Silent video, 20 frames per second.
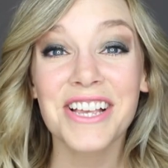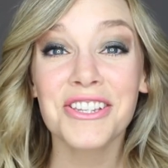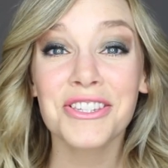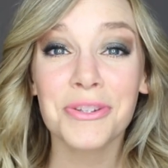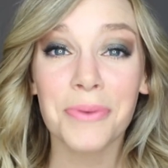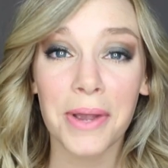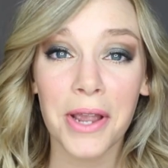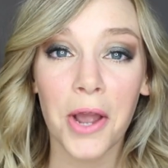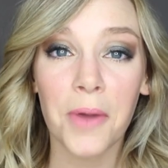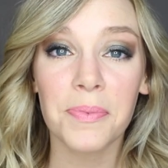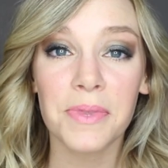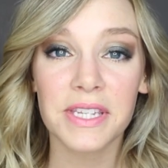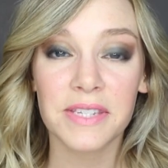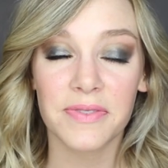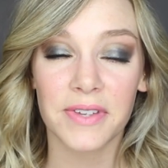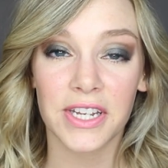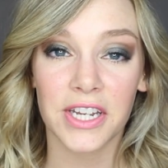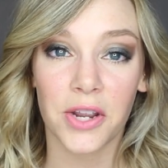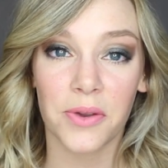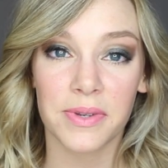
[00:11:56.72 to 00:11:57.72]
So I hope
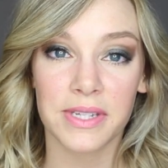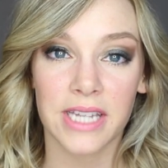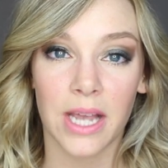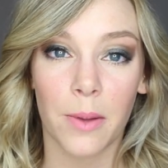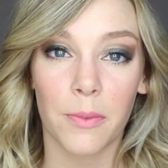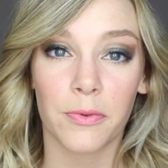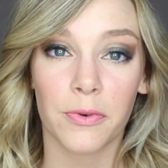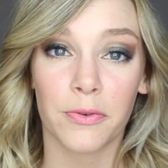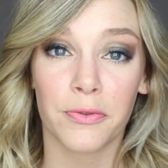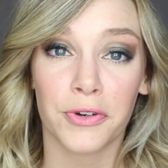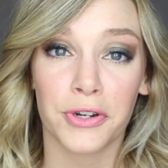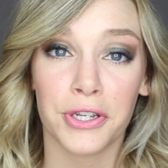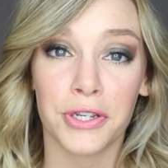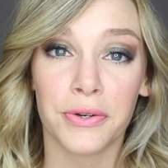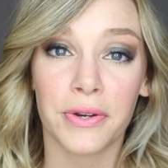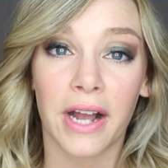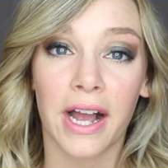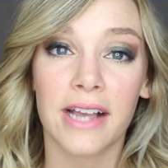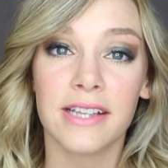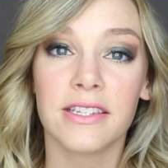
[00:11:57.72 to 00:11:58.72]
this video was helpful for
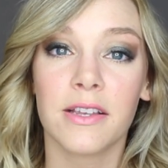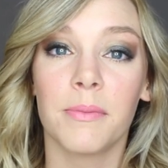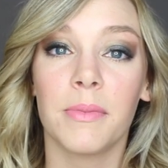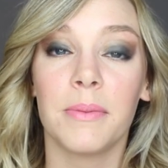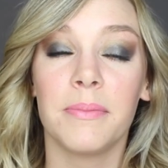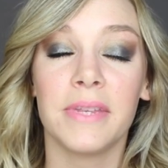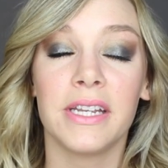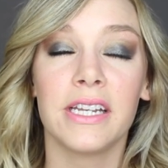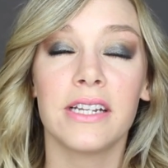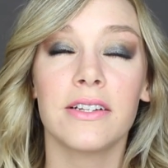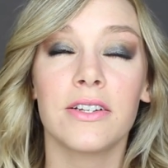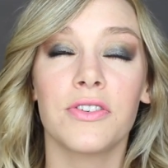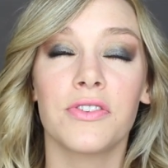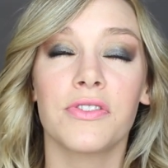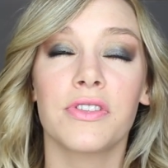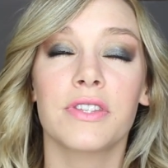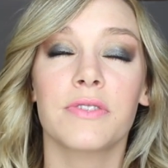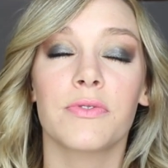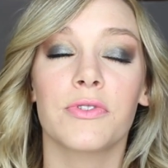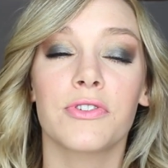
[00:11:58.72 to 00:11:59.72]
you guys. I've been meaning to
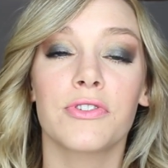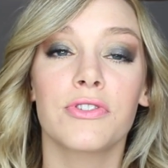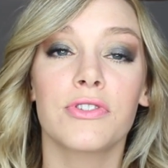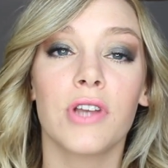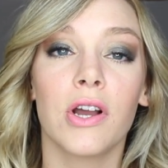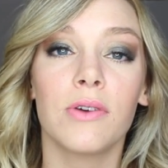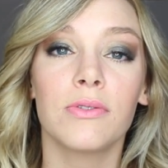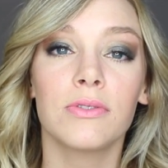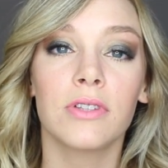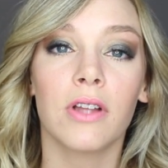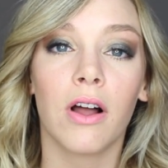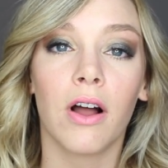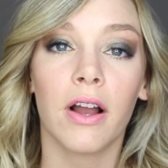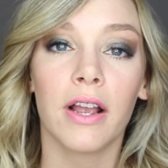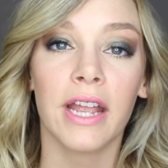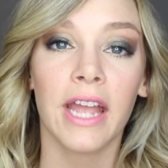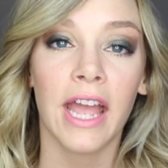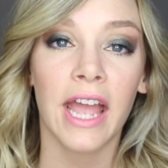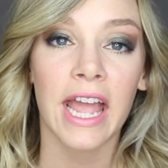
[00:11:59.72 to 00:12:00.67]
do this for so long